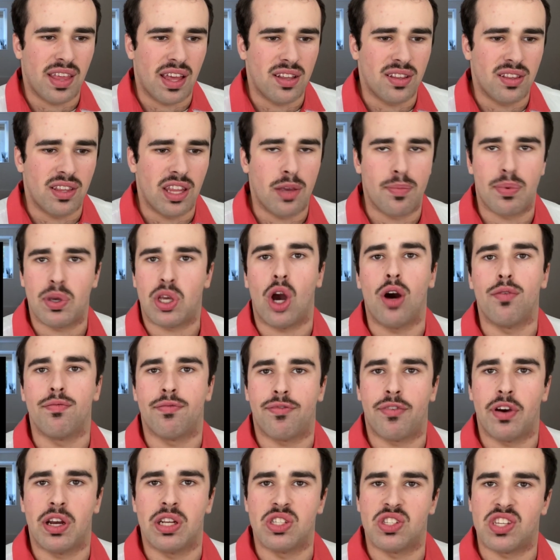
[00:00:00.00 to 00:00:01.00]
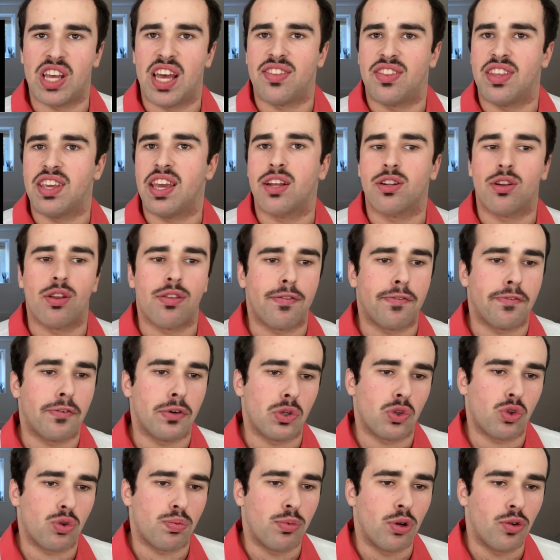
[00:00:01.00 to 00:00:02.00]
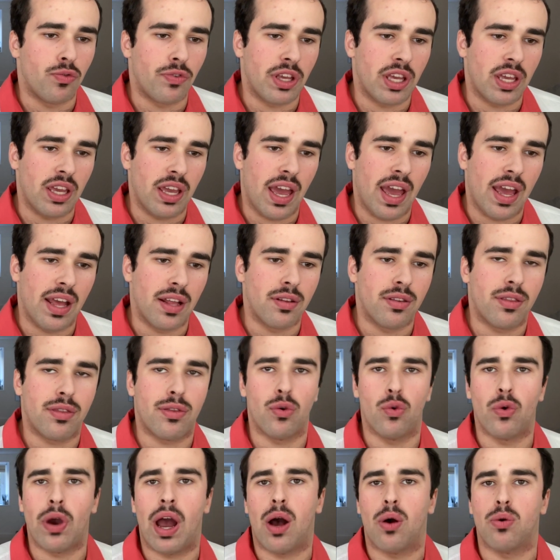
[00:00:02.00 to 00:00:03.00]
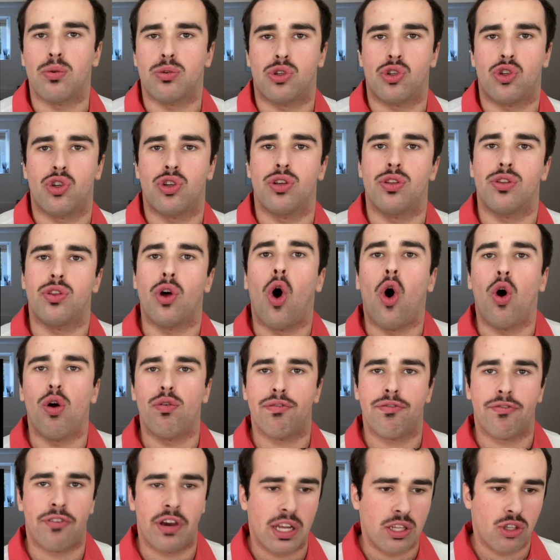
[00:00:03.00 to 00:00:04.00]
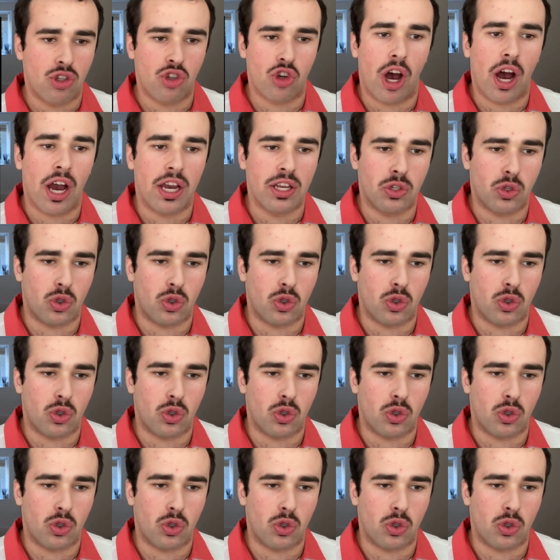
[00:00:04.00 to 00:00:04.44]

they become friends at the end of the first movie and throughout the whole franchise.